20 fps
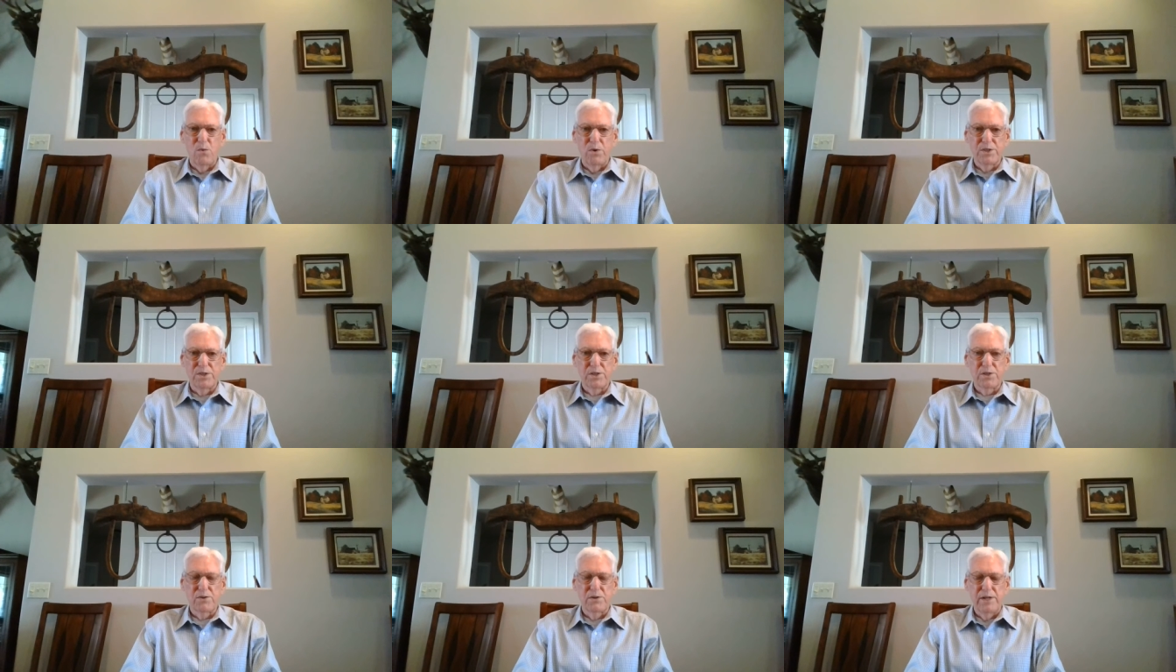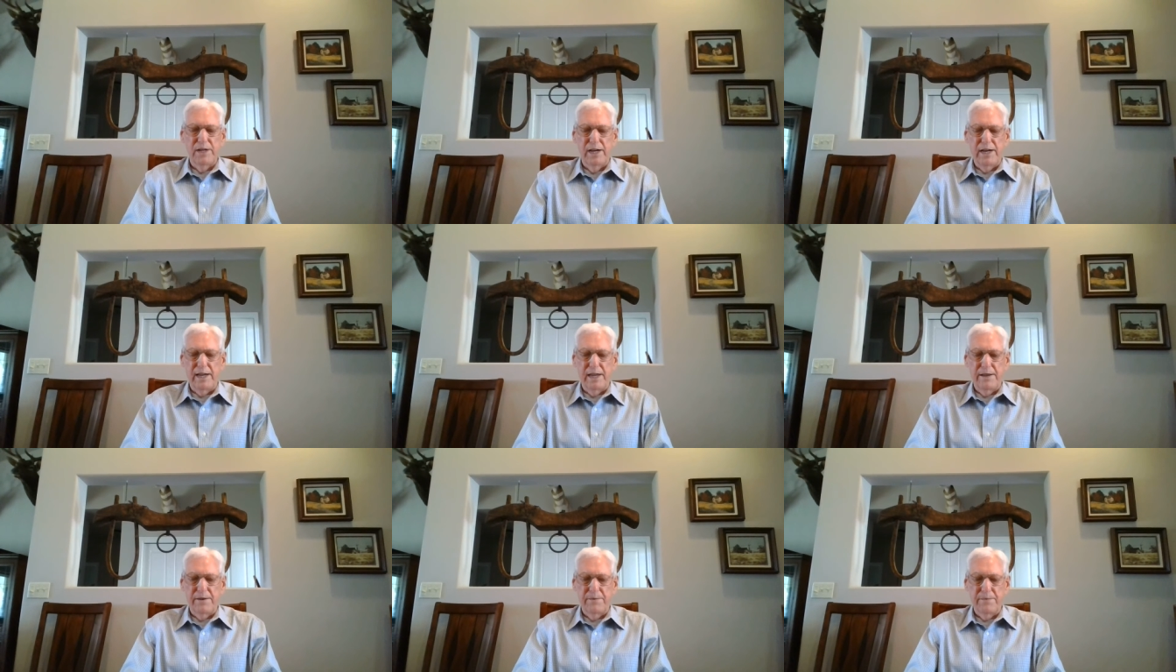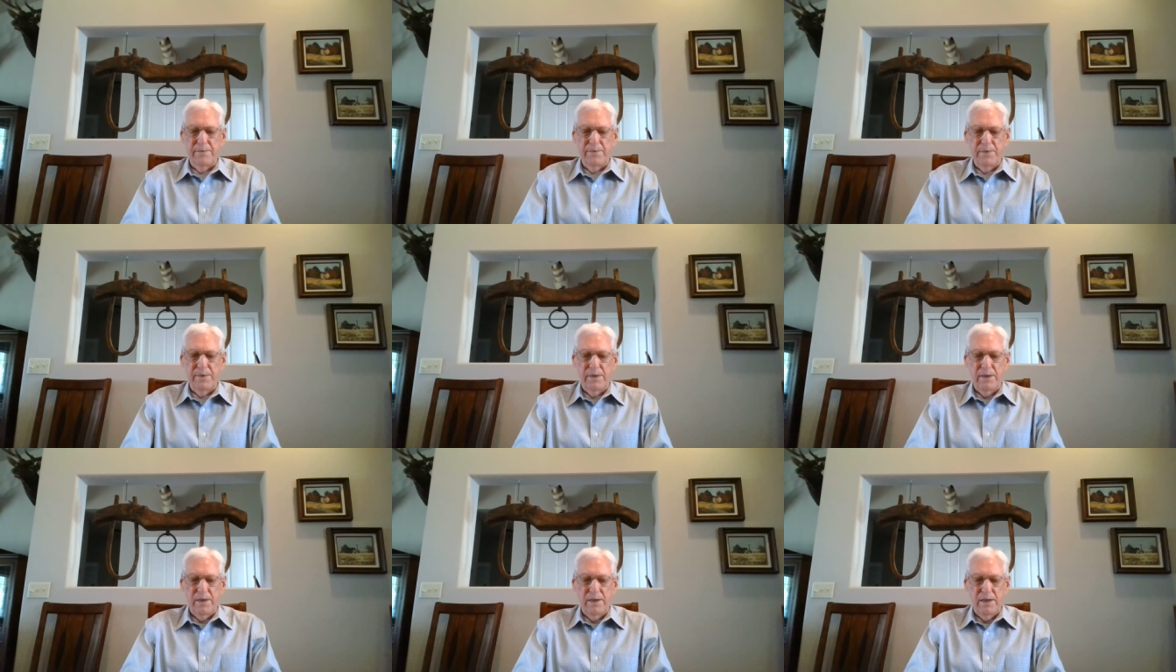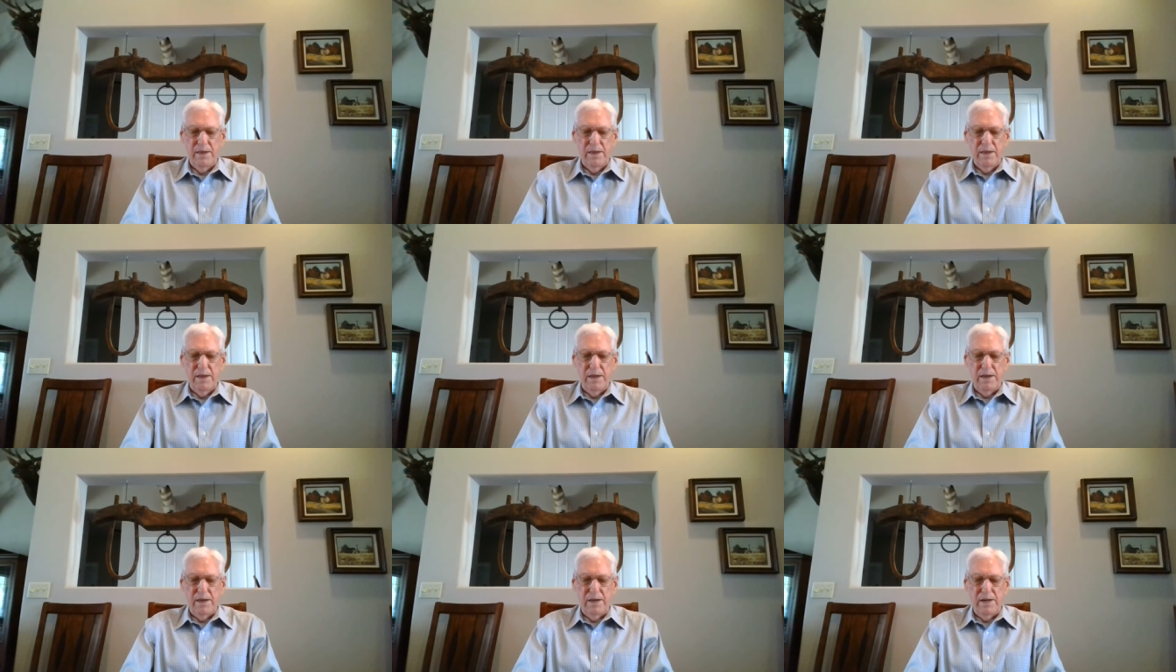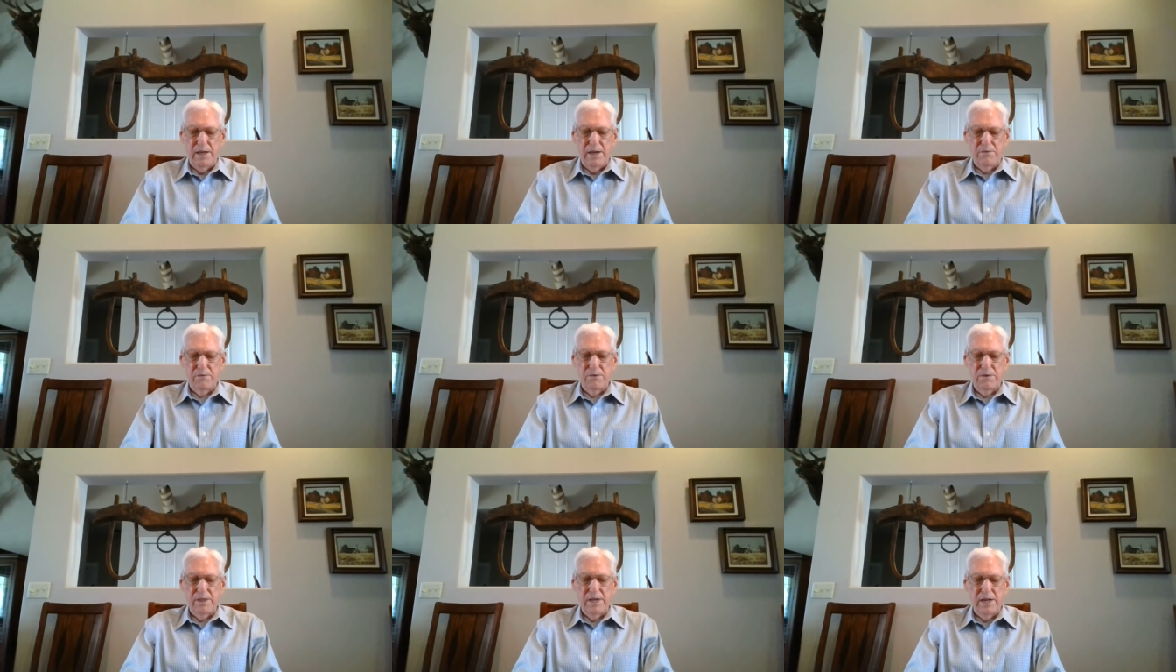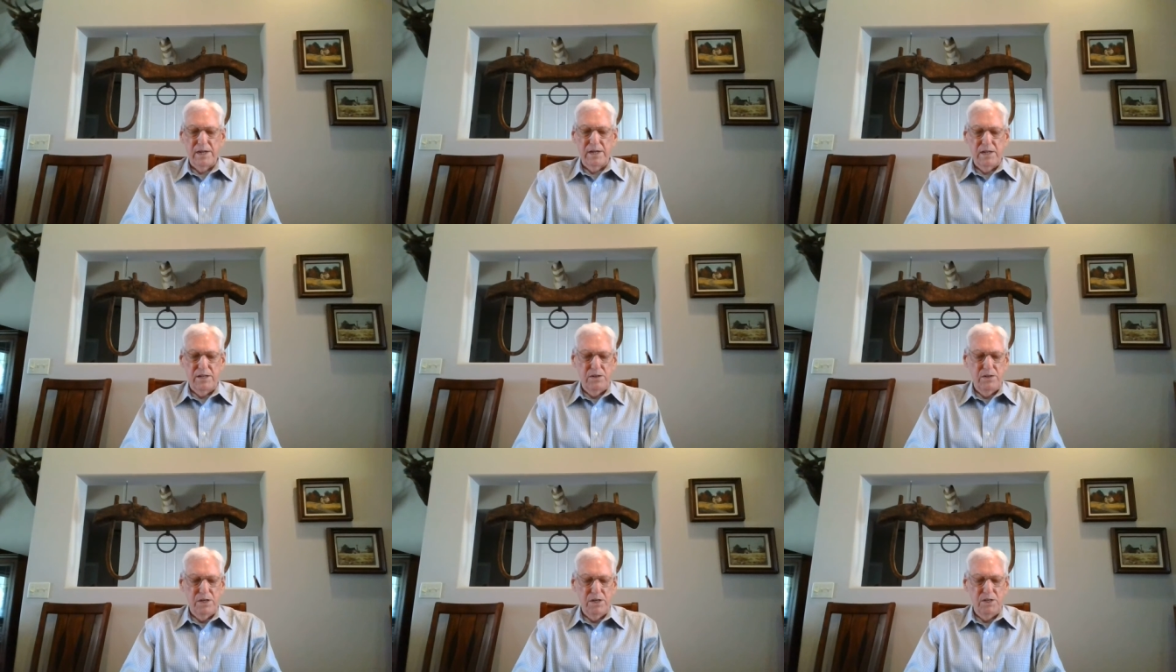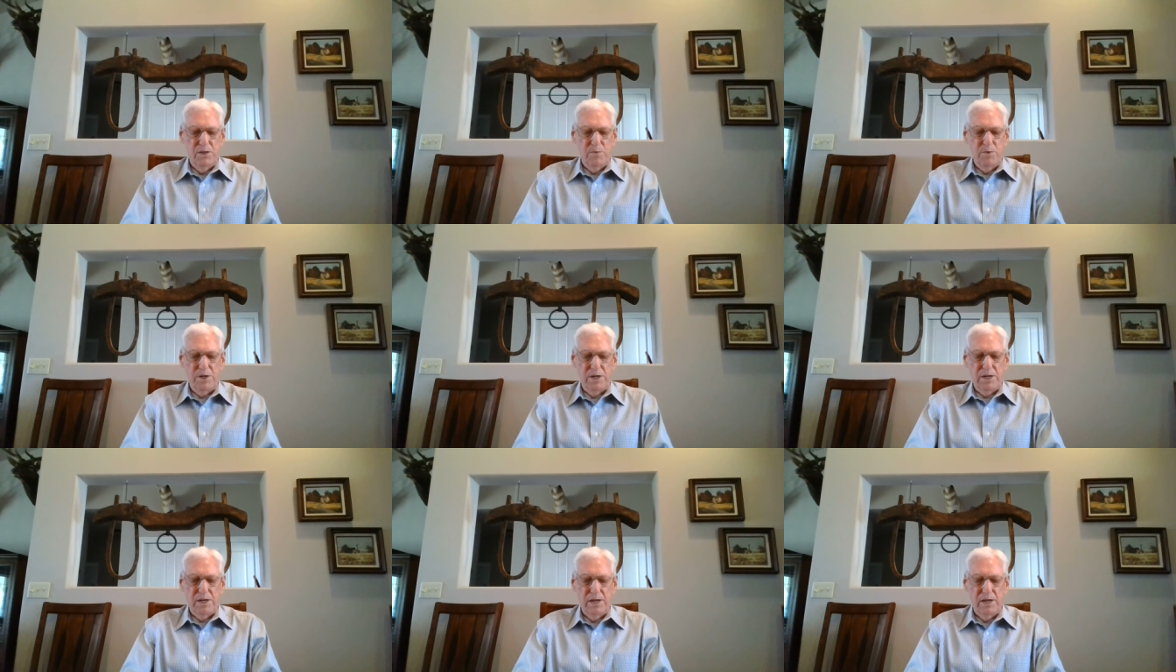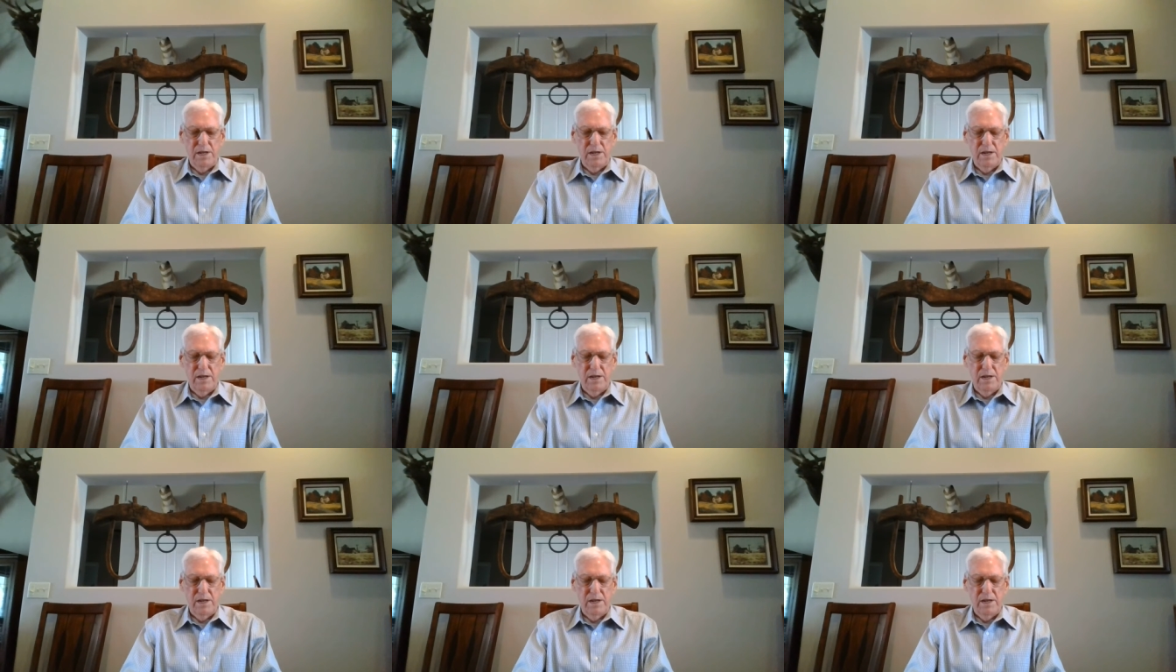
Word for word: once to die, and after that to judgment.